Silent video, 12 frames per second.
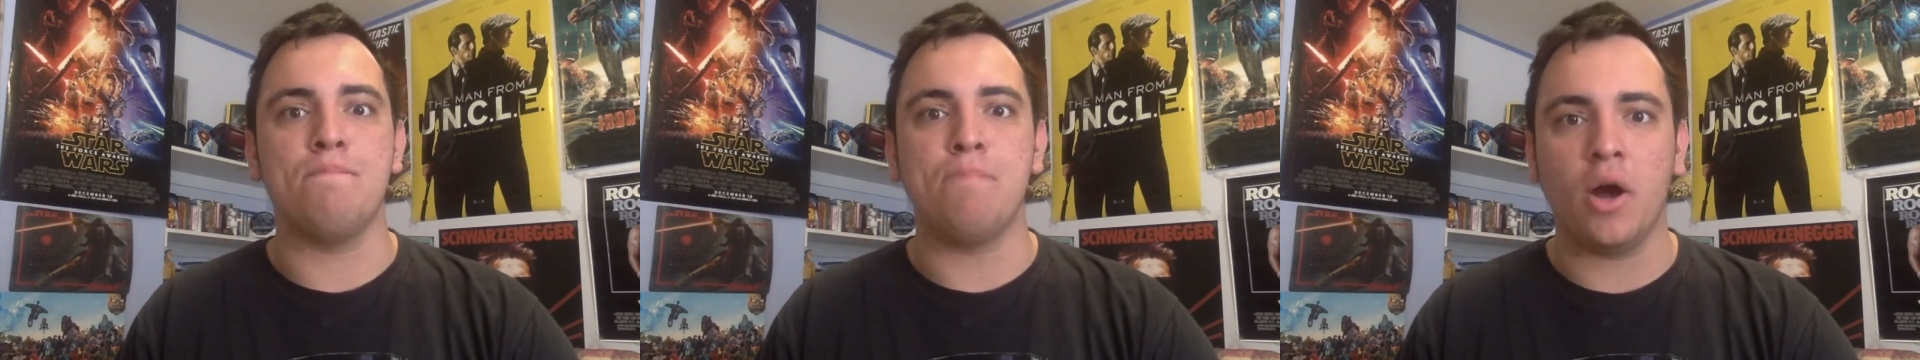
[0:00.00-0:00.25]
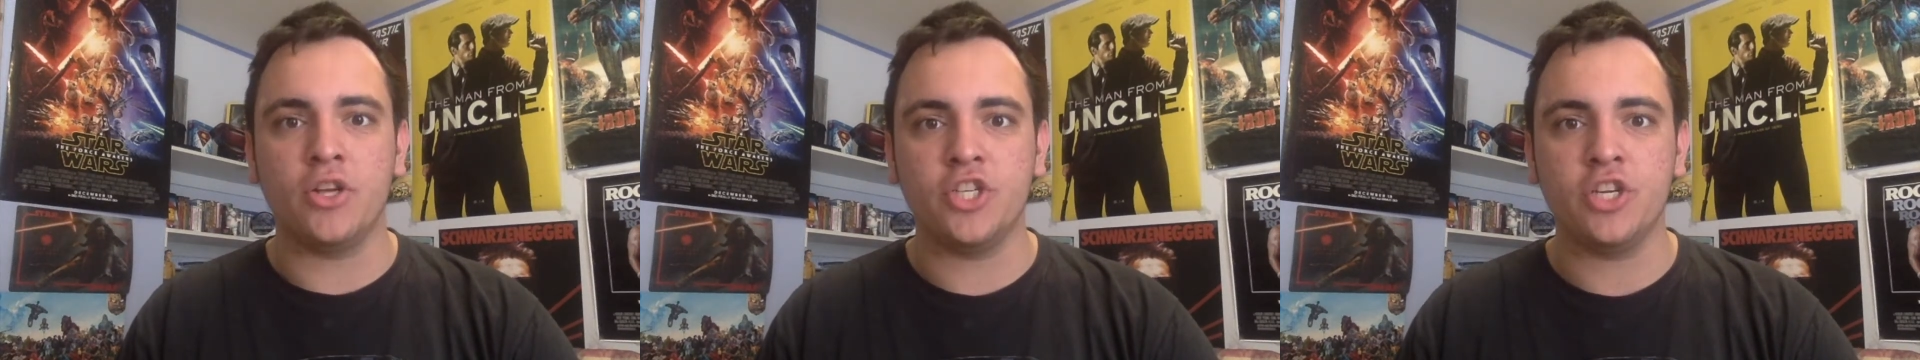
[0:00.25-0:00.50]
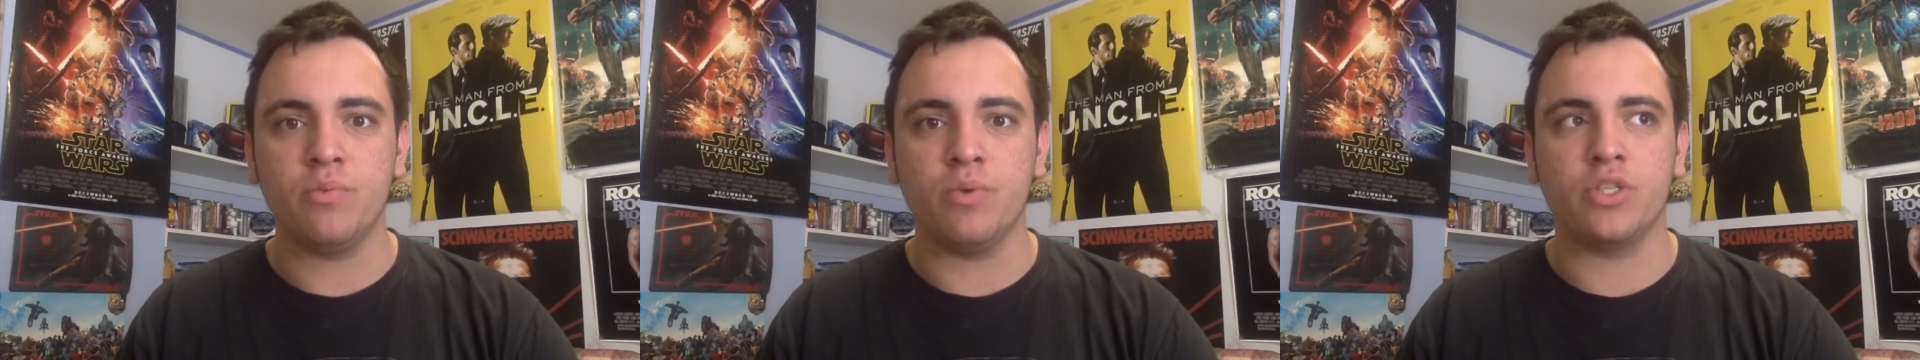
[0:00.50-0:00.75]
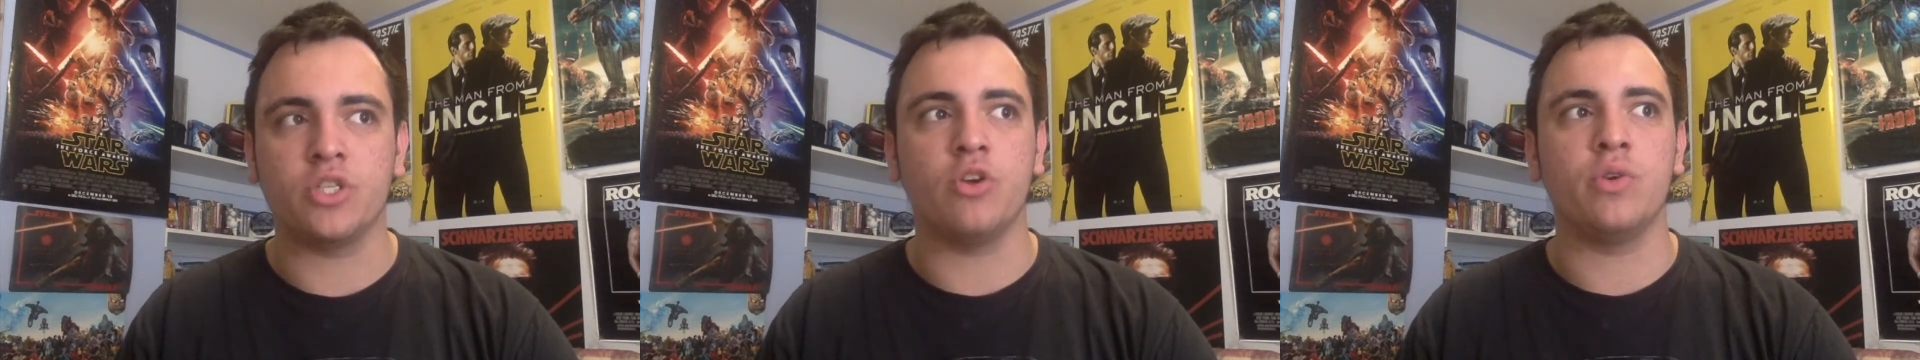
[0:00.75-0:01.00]
budget
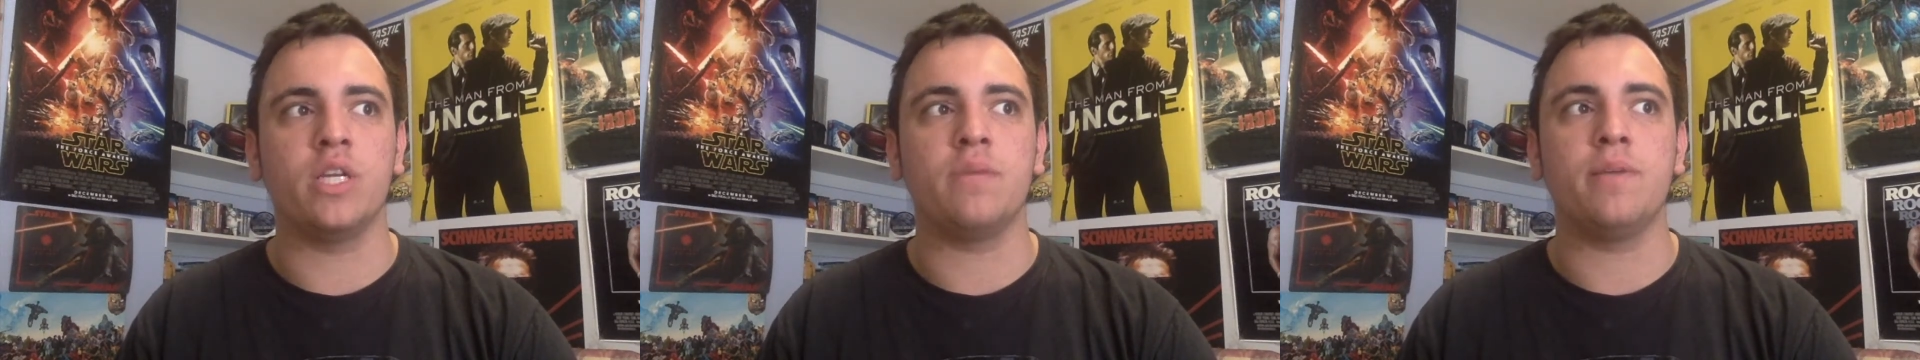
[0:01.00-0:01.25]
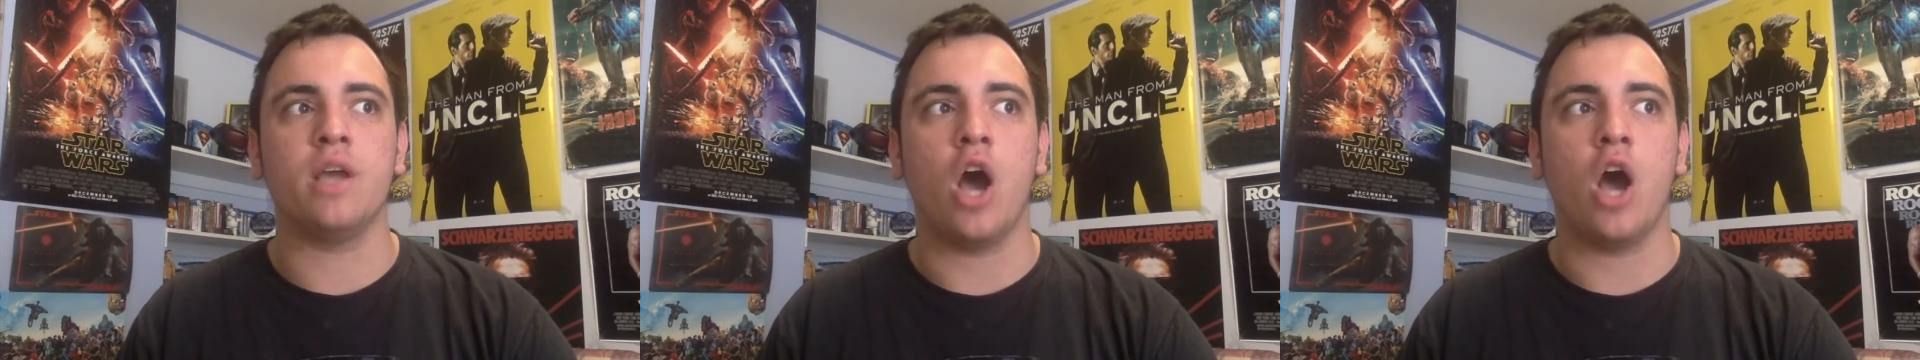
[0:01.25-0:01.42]
was going to be